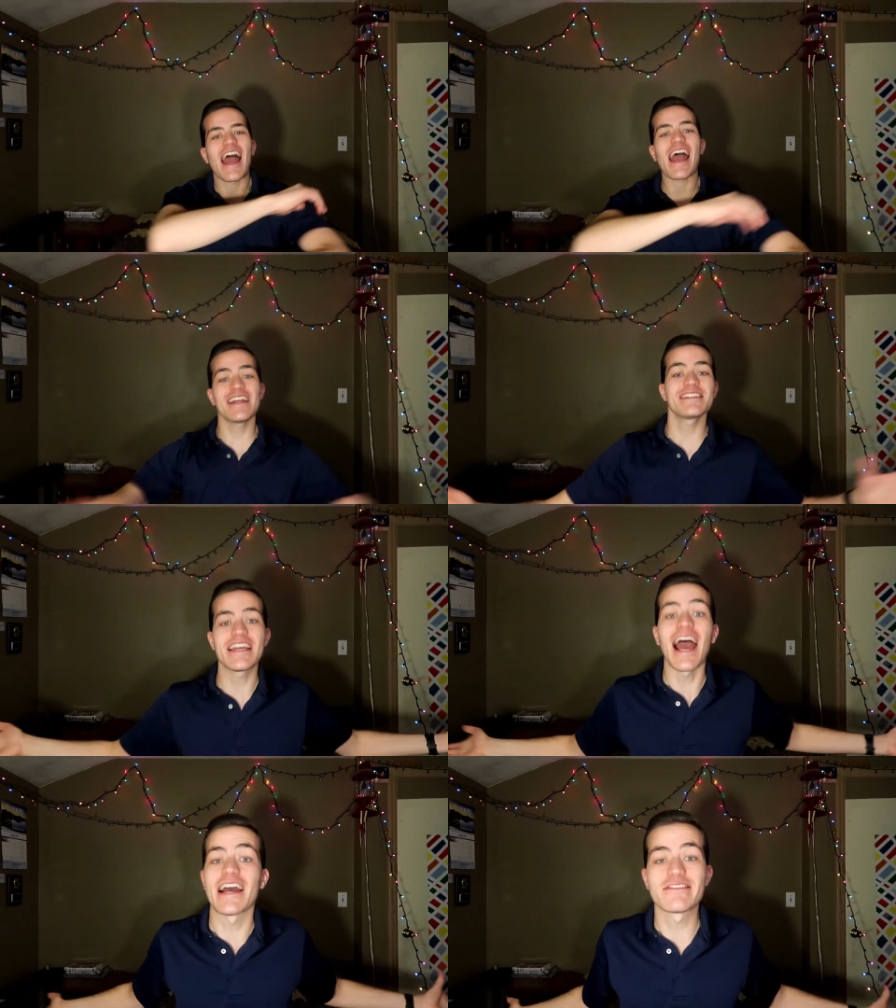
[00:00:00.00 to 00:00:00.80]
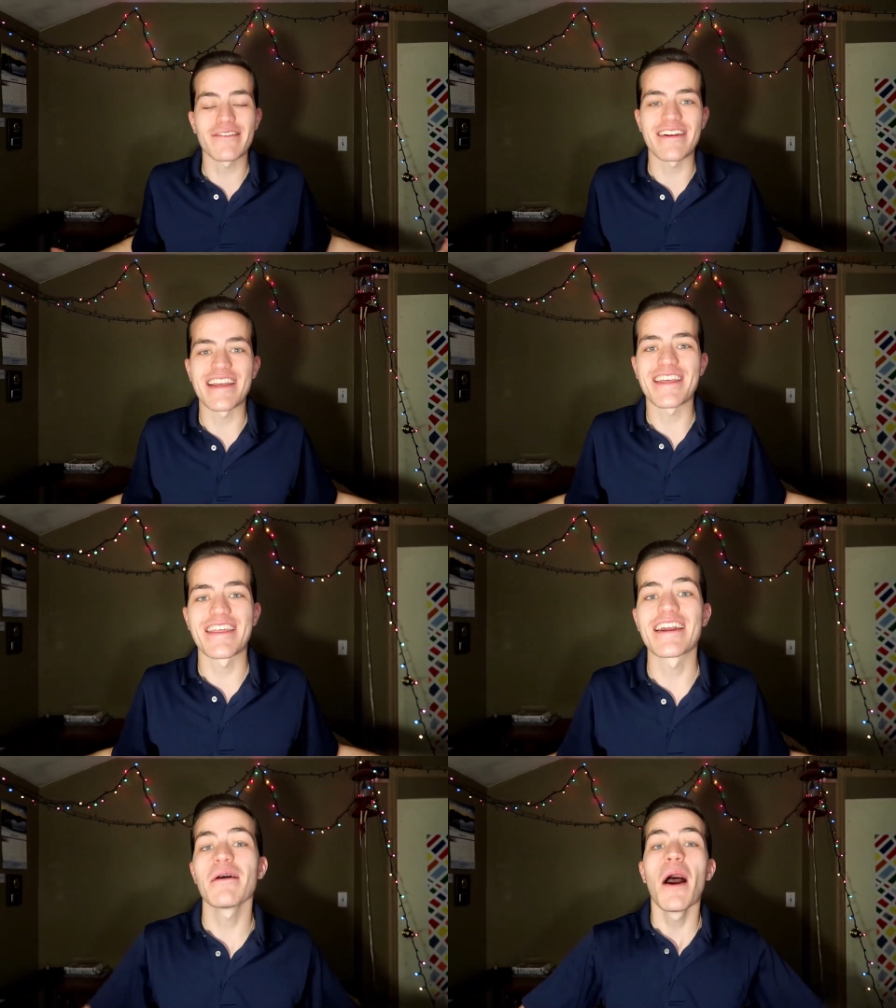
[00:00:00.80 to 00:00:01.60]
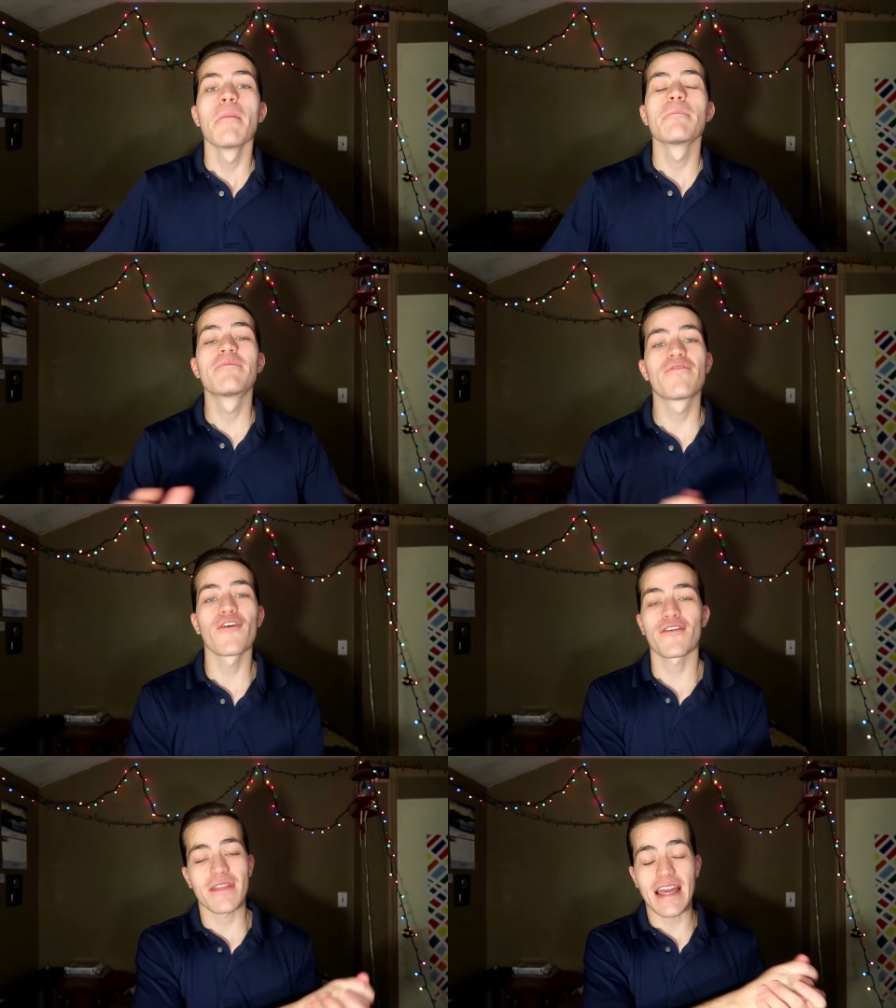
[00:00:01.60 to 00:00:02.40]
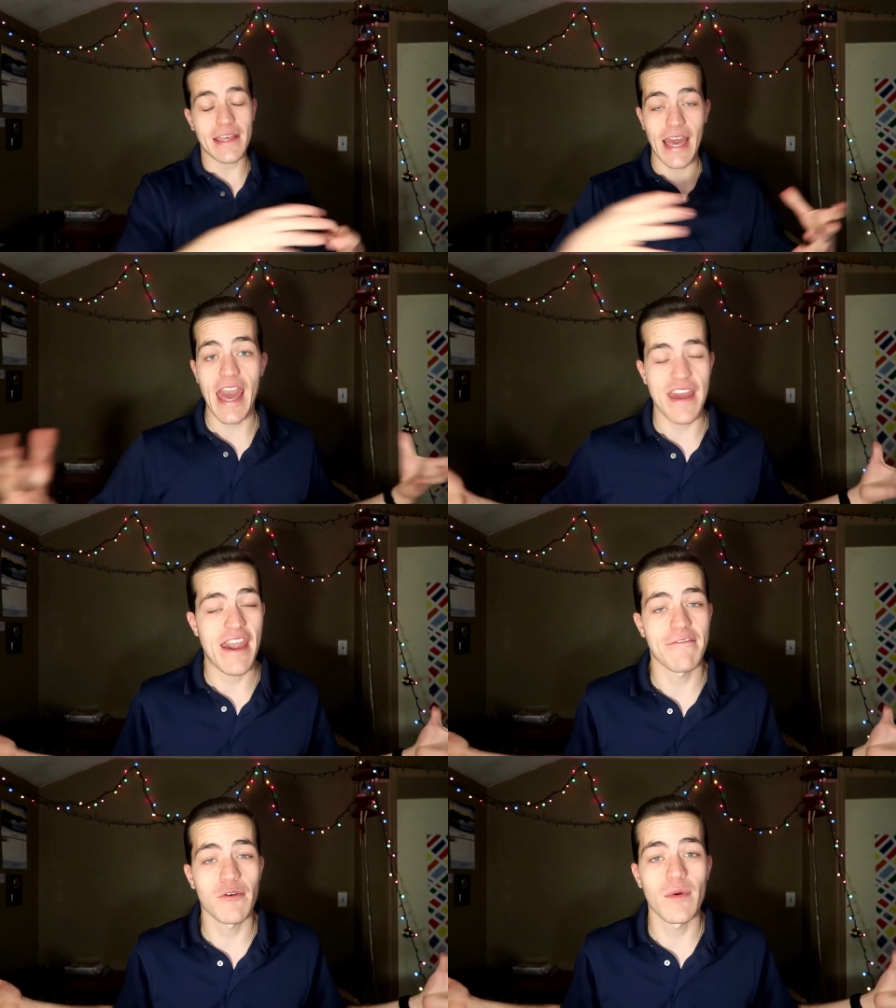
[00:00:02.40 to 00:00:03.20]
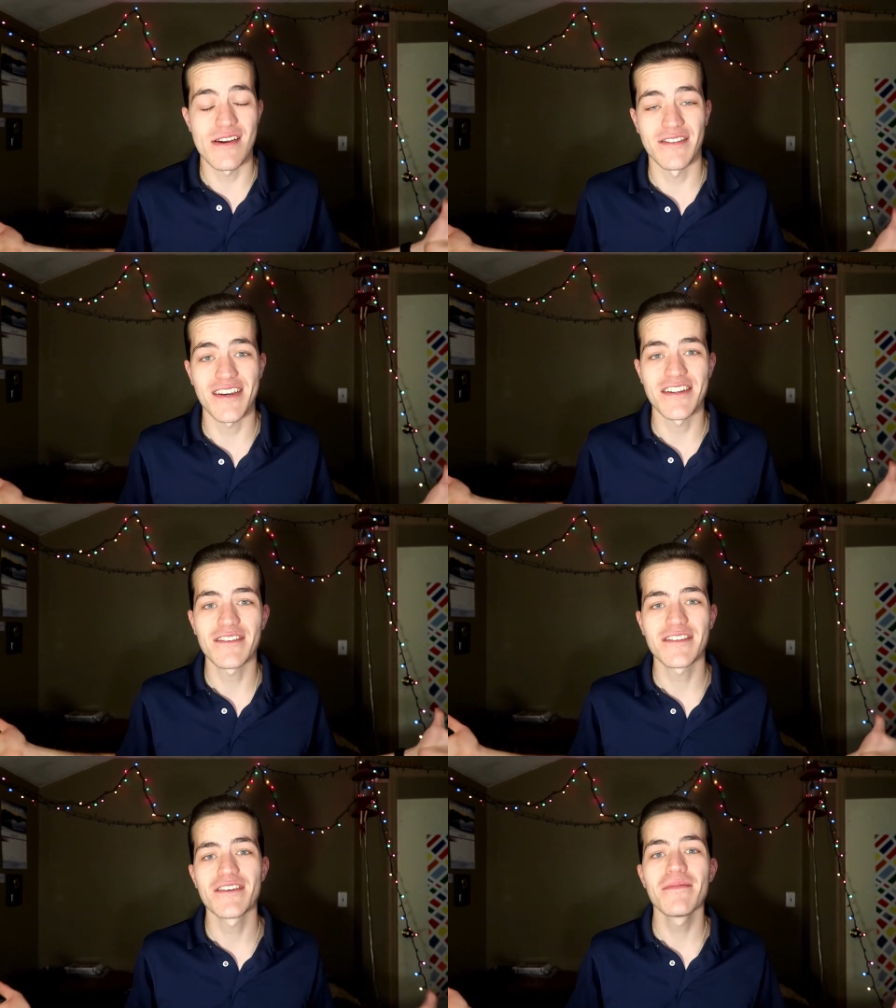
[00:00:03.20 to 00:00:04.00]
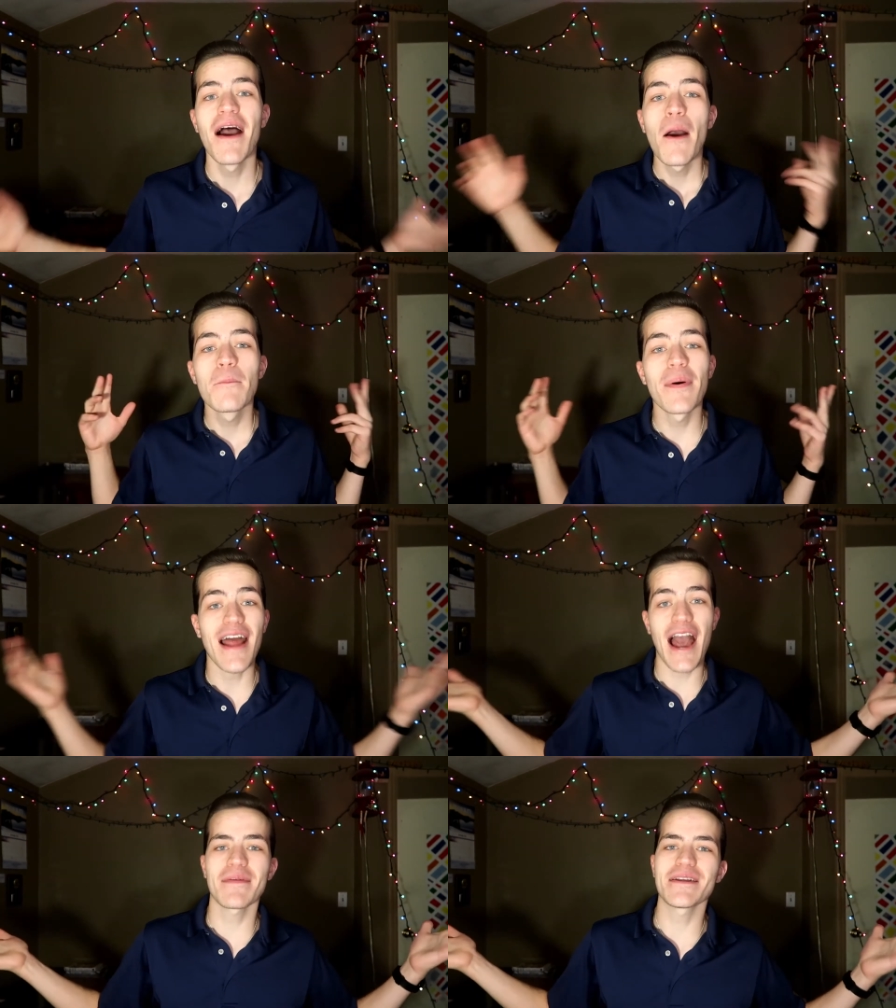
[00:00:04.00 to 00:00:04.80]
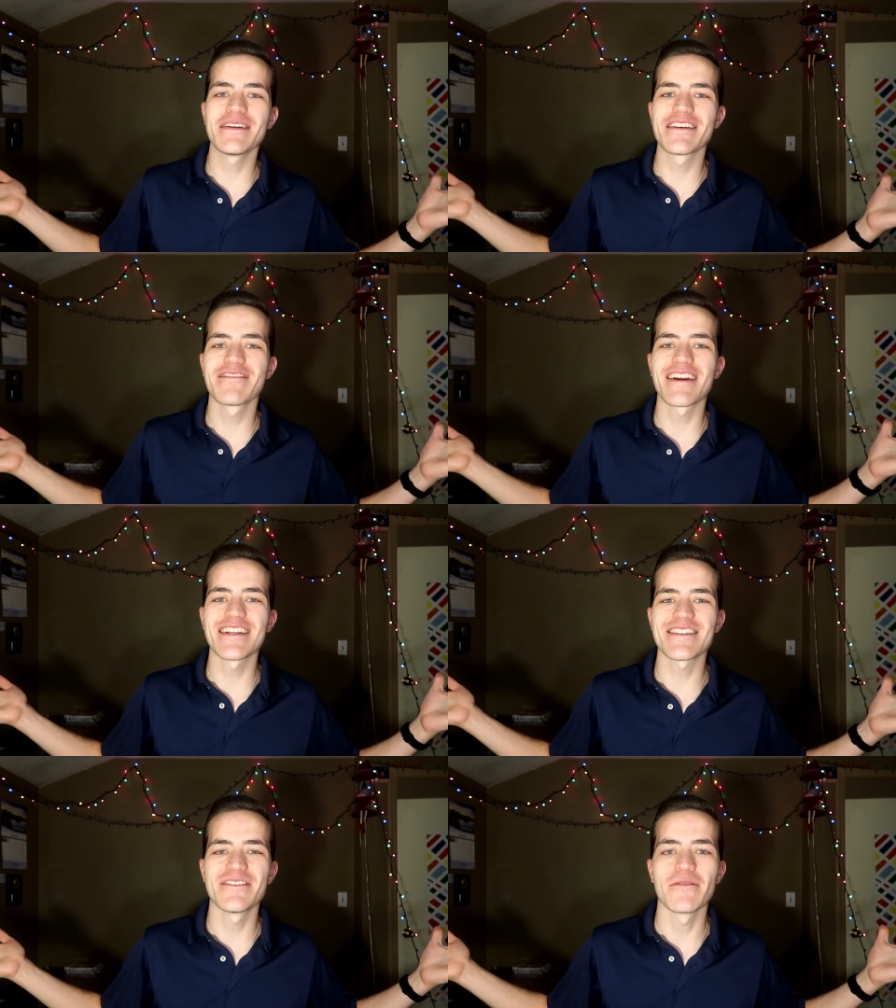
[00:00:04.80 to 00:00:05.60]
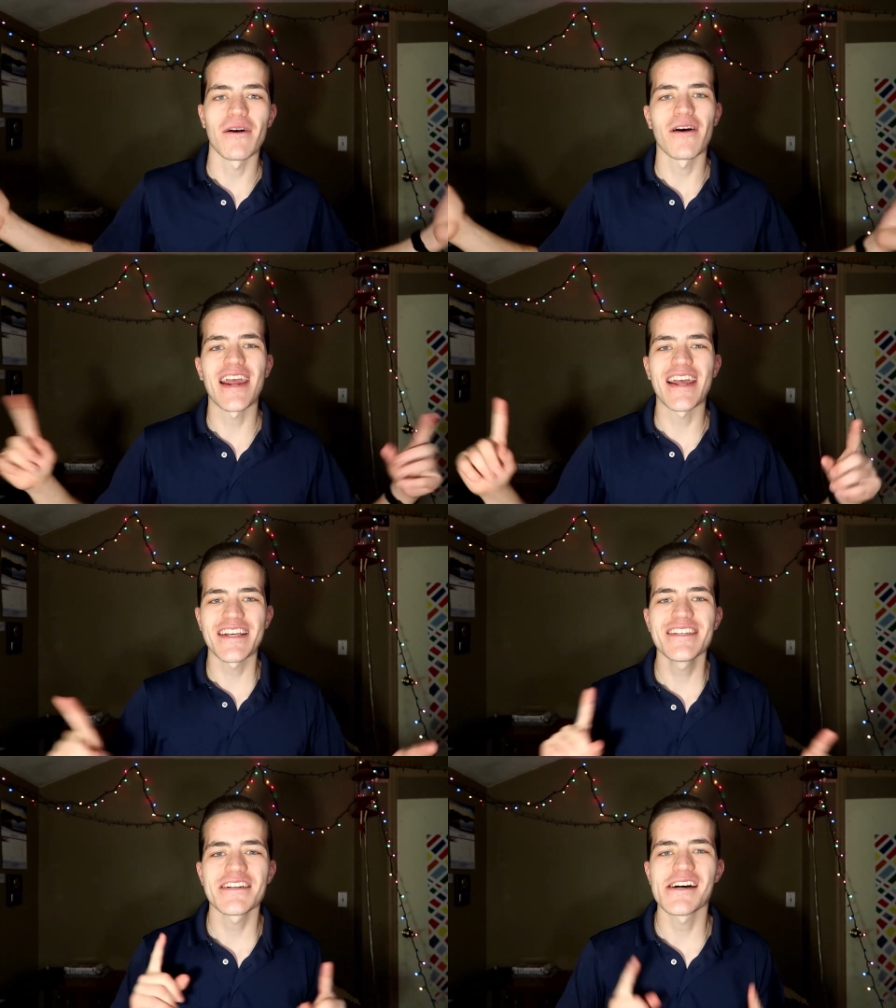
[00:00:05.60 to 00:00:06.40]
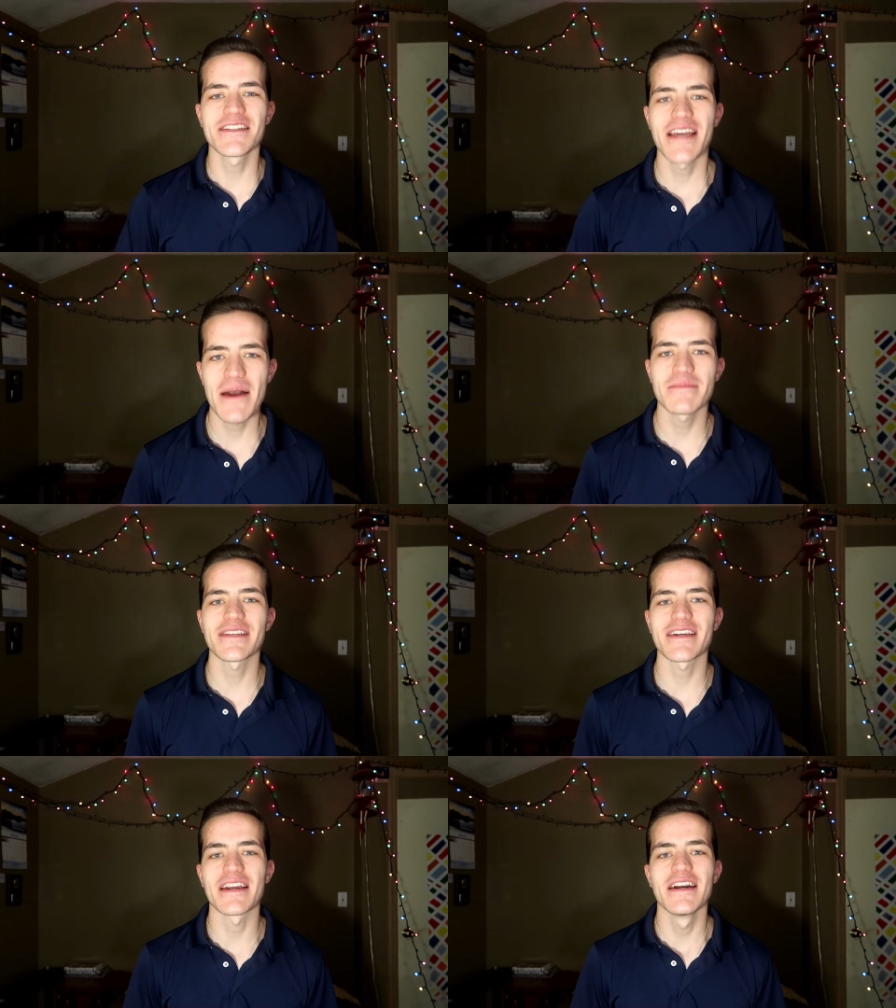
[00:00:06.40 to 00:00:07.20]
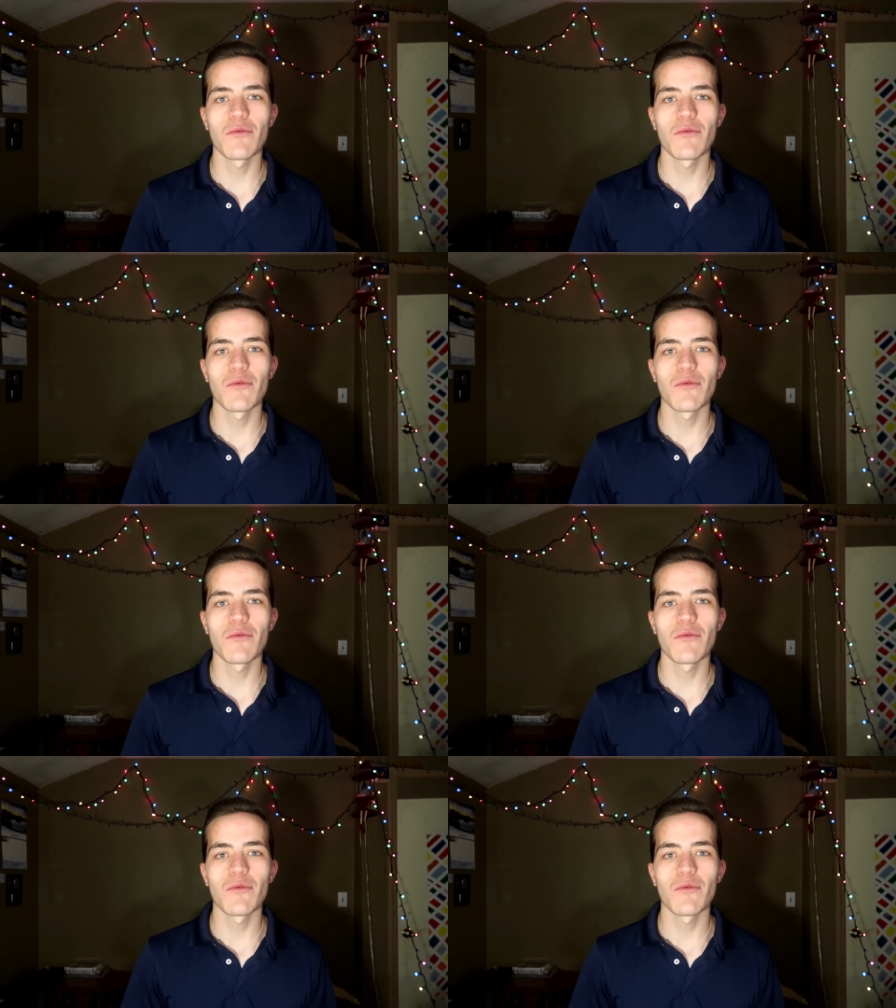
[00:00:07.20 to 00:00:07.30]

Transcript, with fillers: And yeah, it's already a thing for like everyone else on YouTube, but I'm going to be doing it too, or at least attempting.